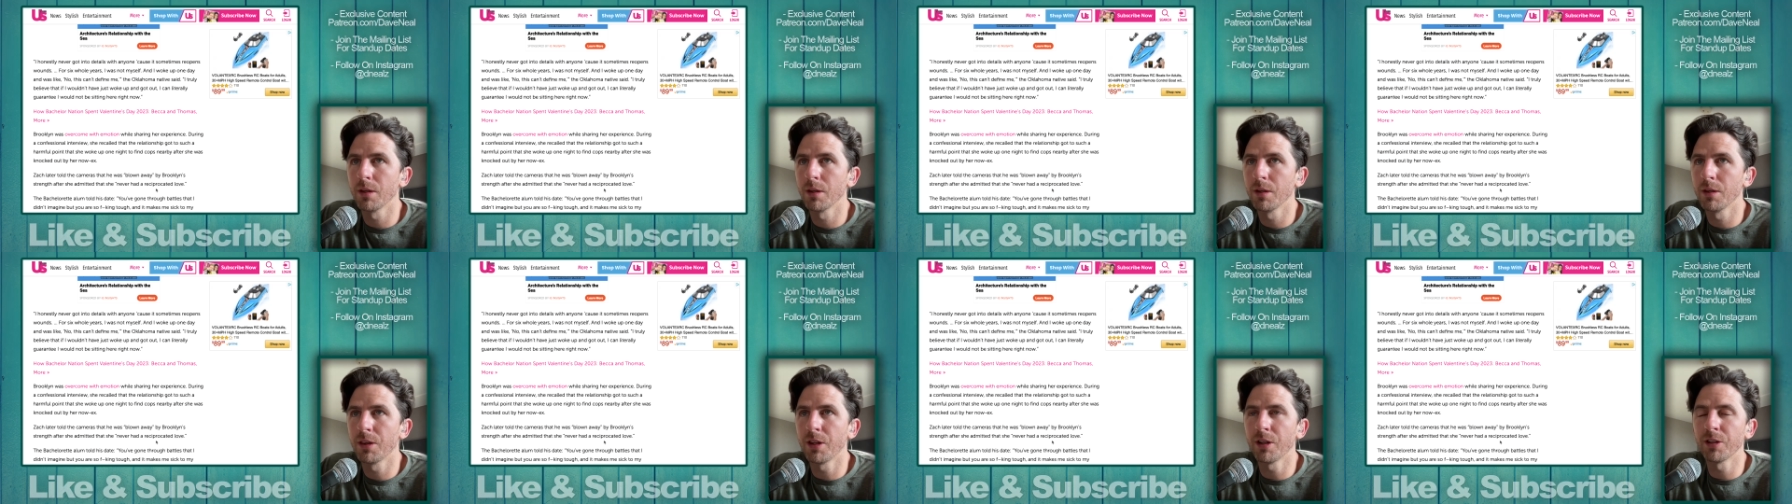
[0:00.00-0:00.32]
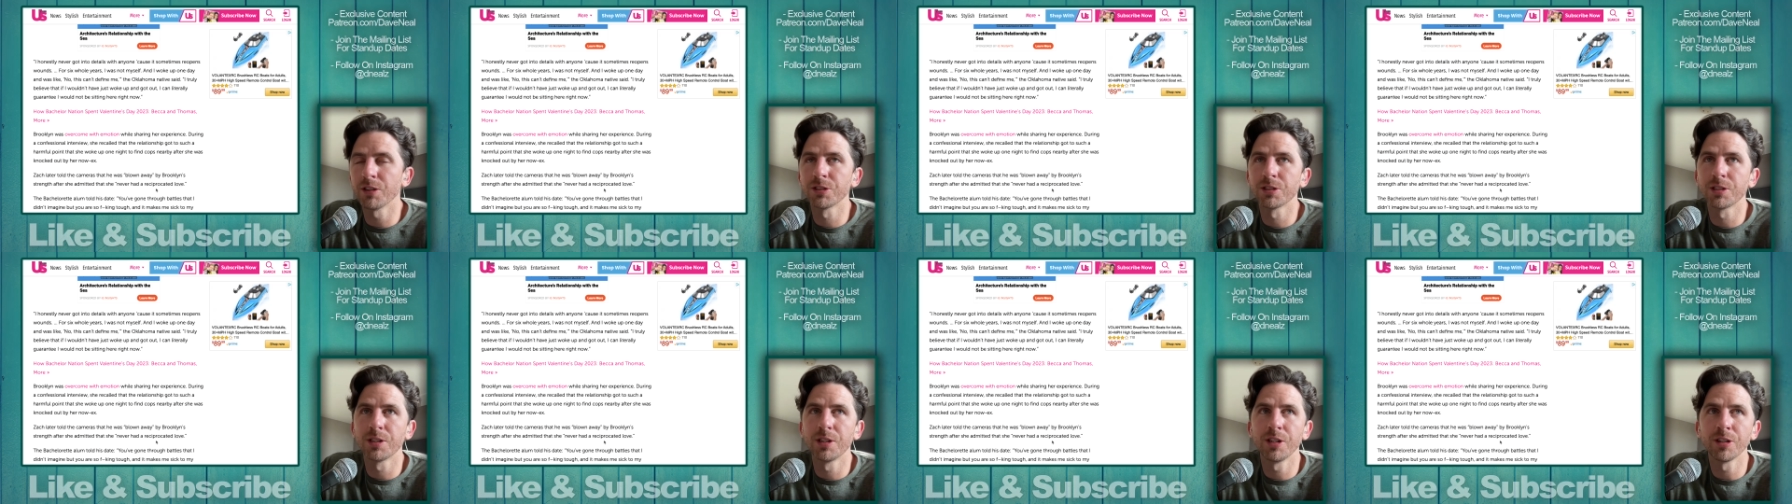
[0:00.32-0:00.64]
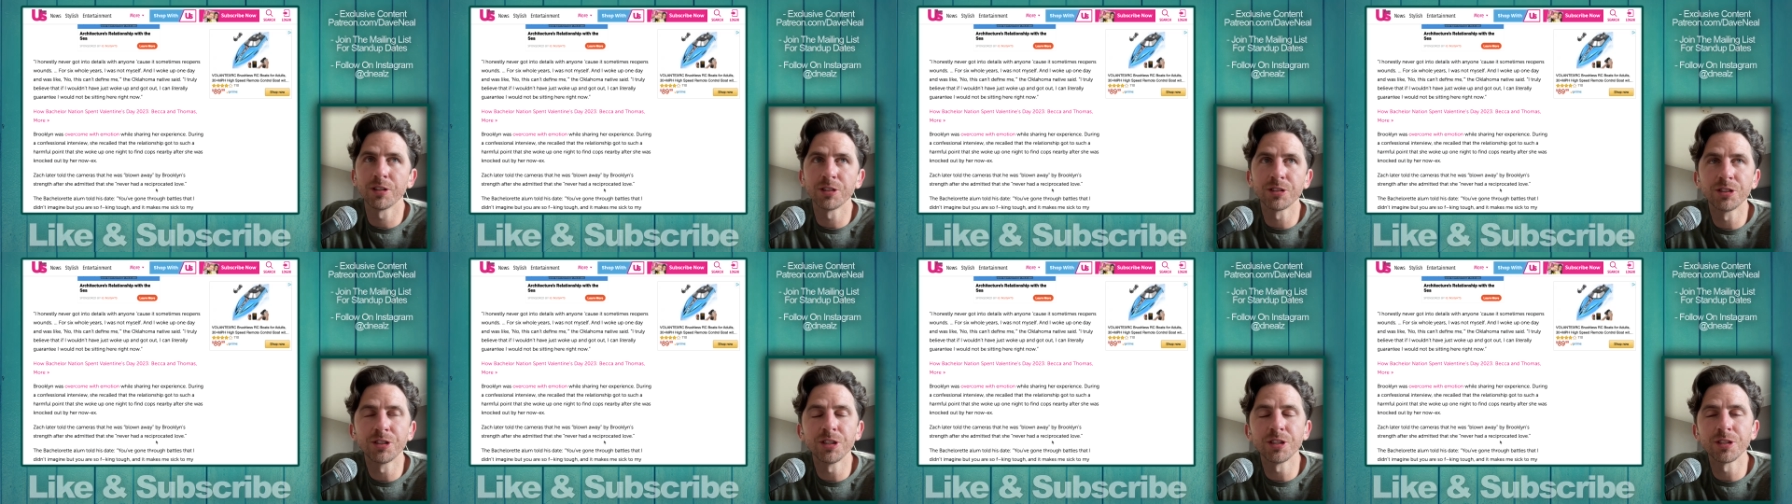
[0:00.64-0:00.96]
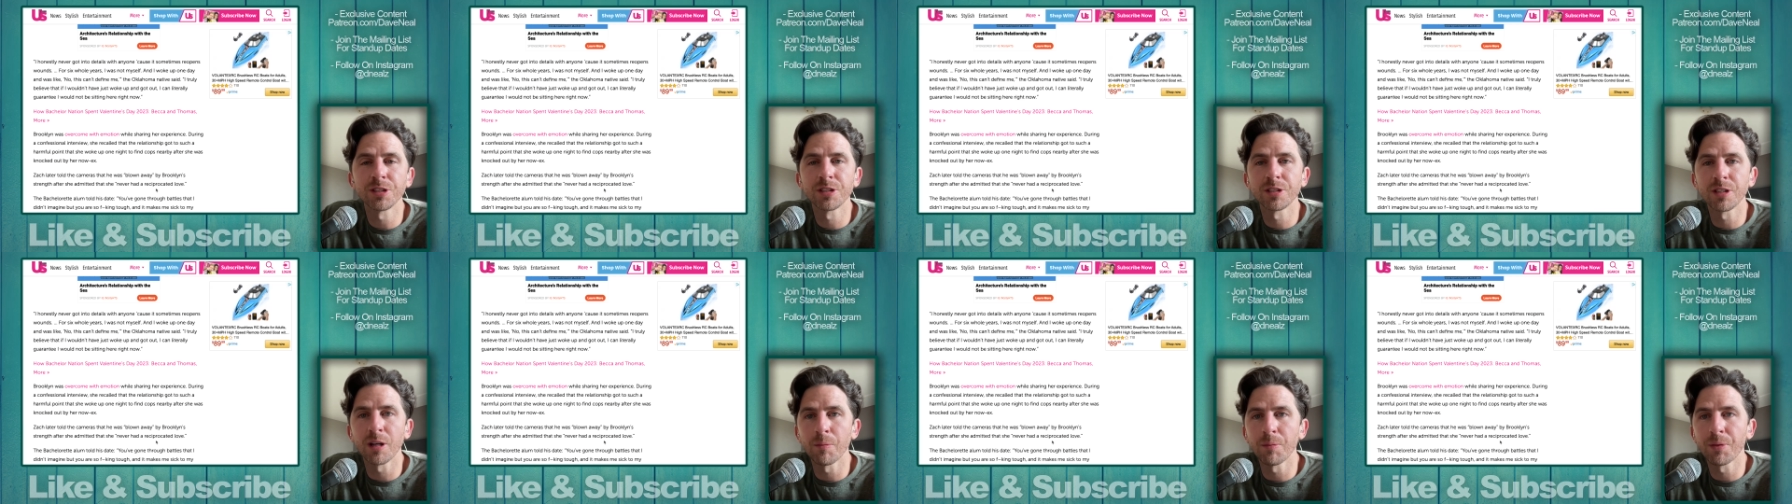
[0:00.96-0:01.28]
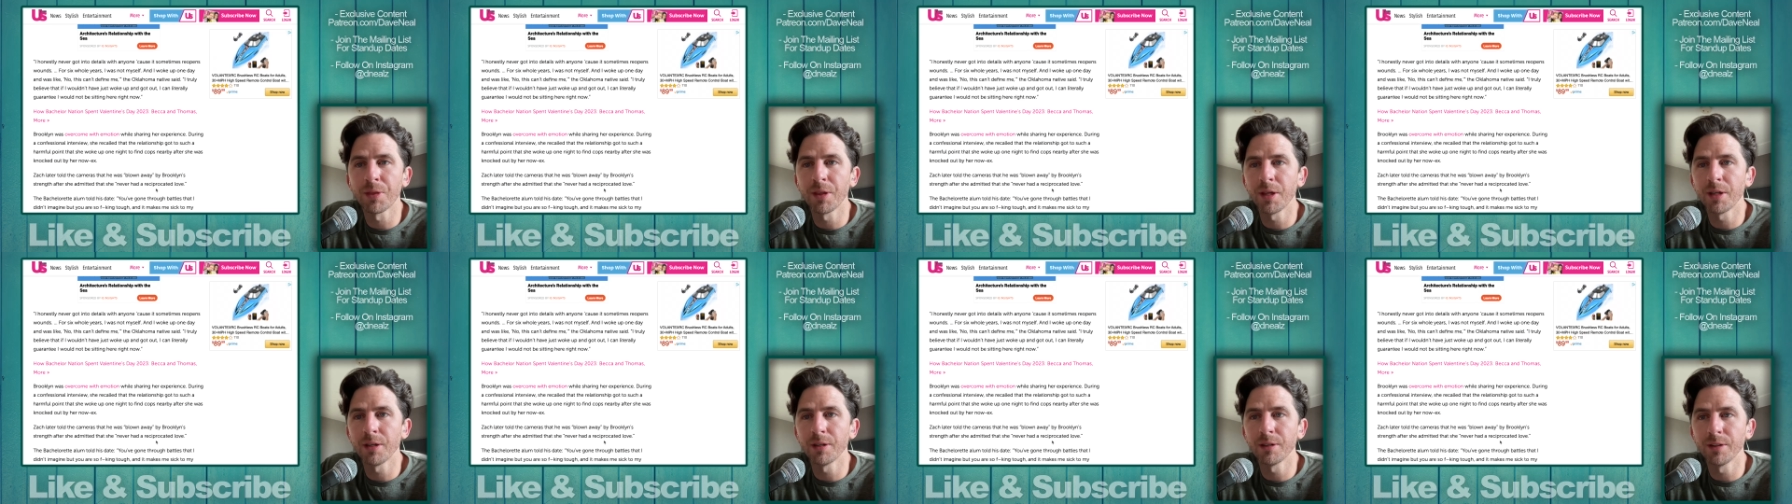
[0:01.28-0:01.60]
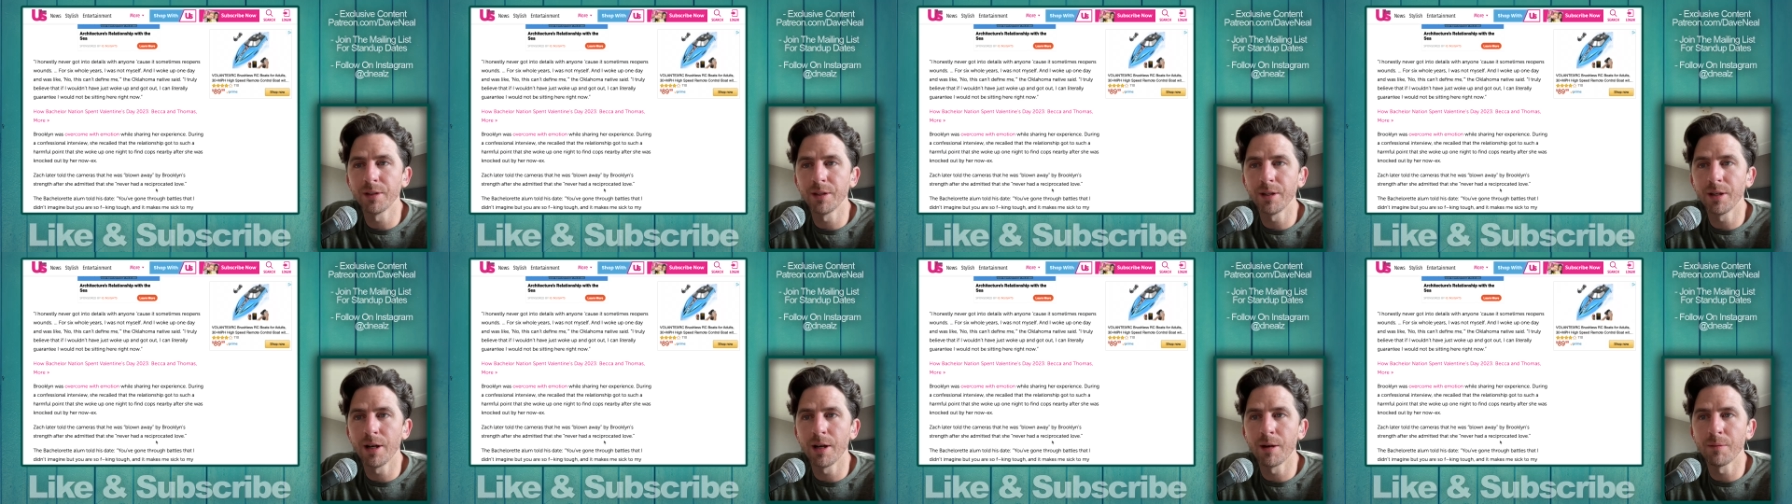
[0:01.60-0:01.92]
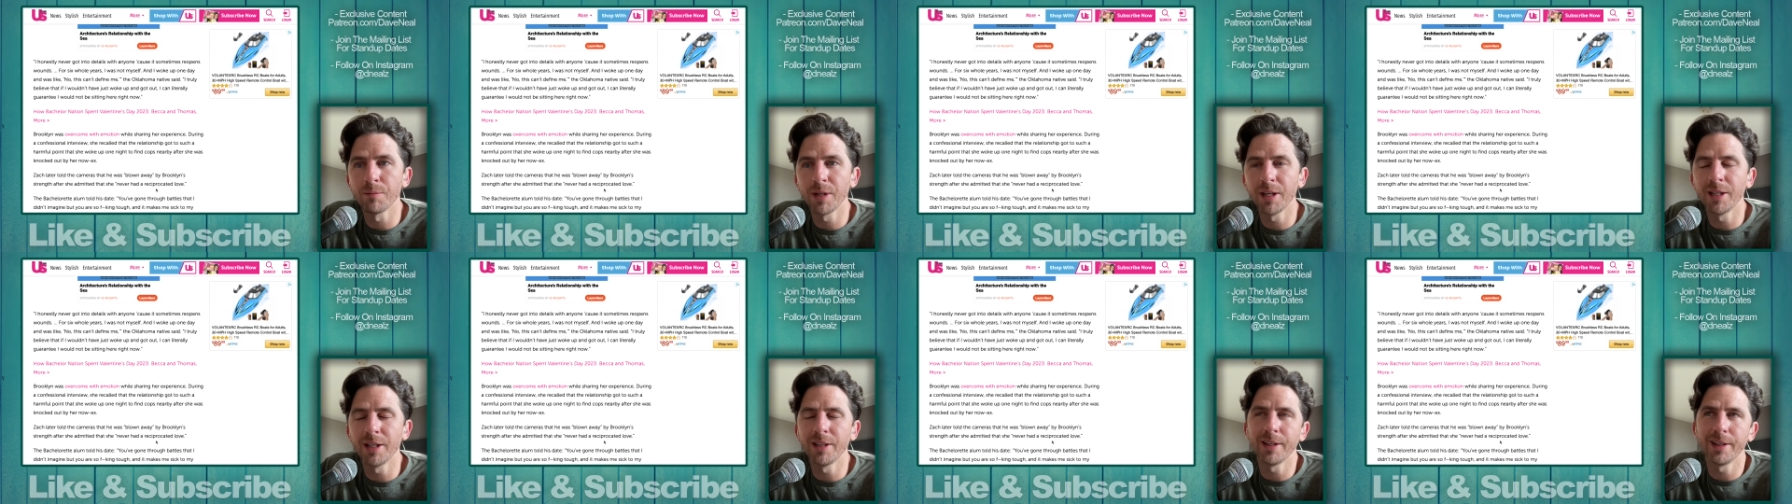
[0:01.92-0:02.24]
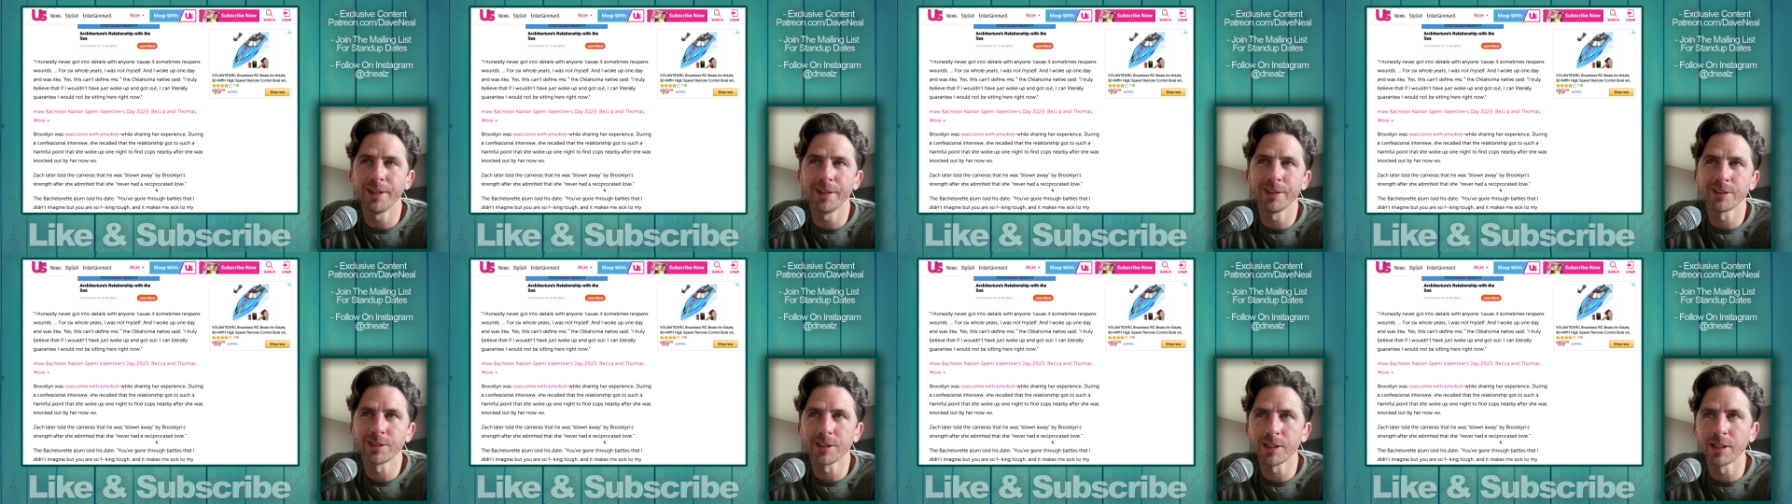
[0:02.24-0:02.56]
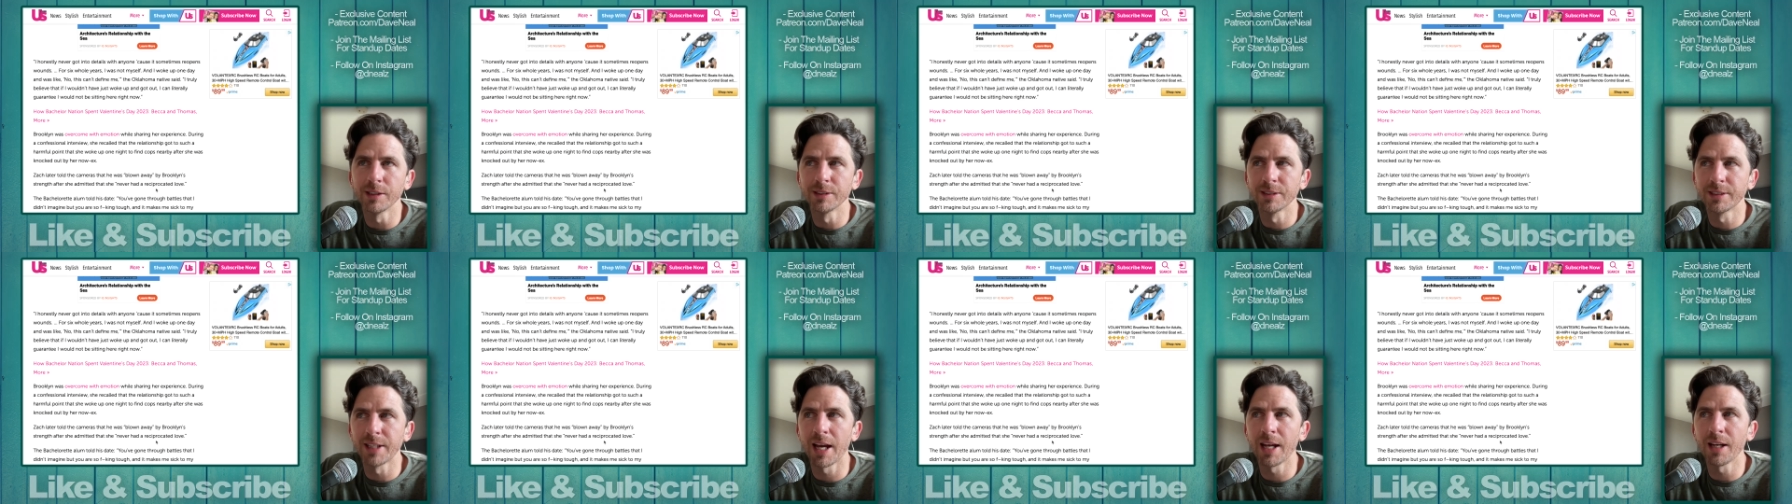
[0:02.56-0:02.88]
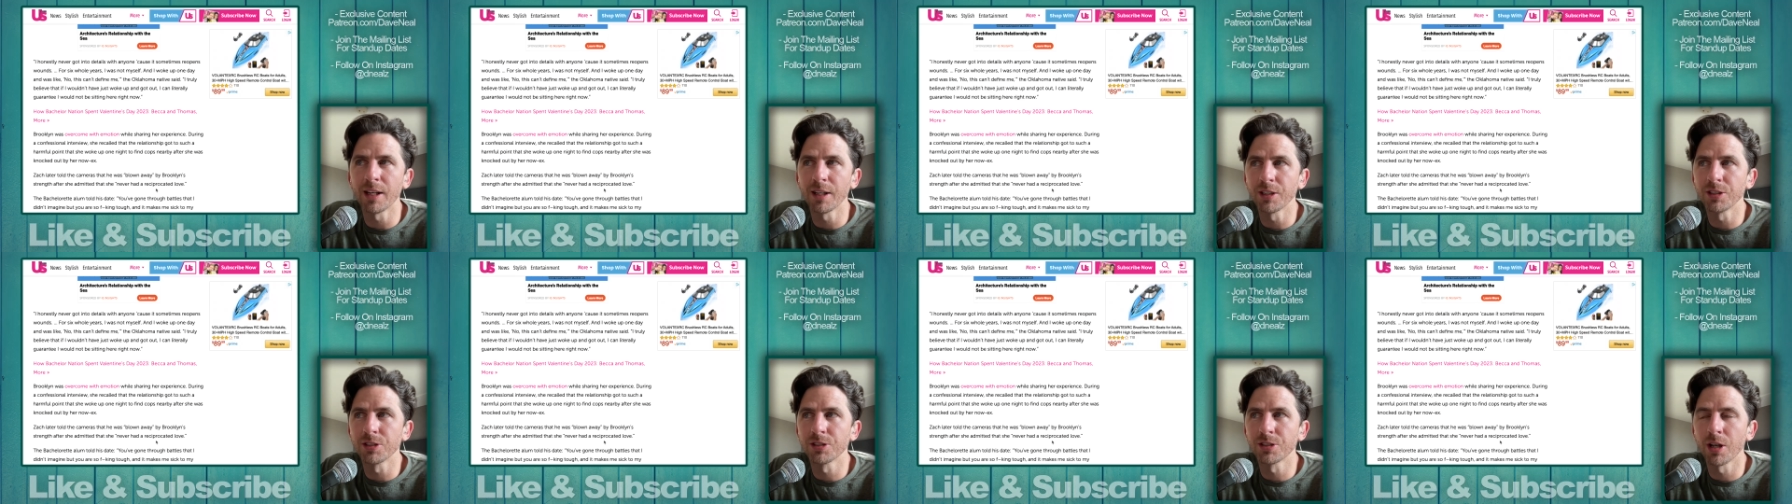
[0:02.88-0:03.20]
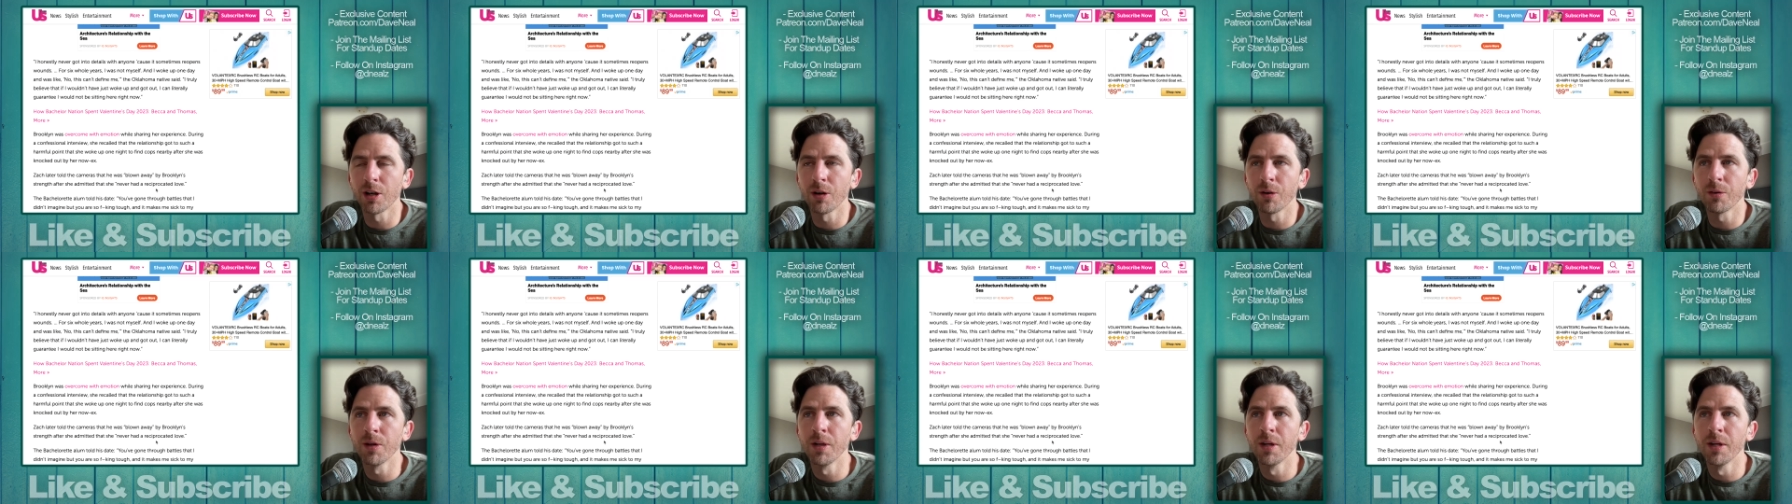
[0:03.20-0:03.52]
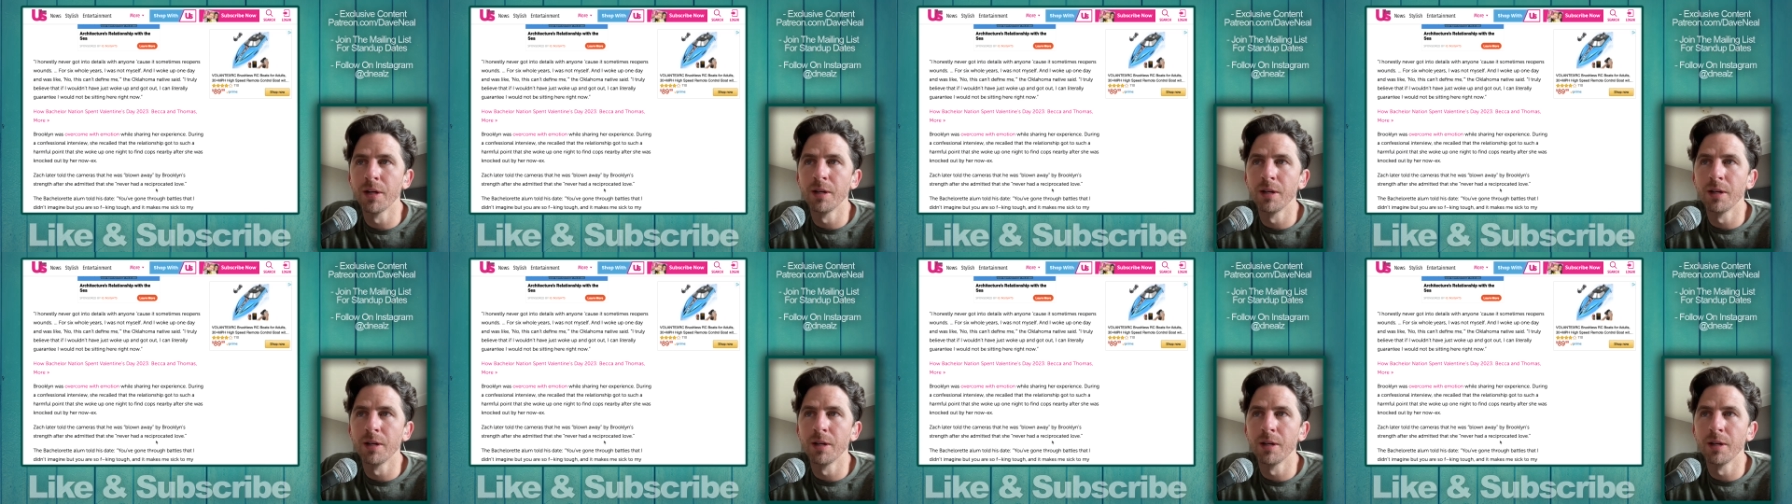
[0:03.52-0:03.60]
there's there's just something, um, and it's sadly so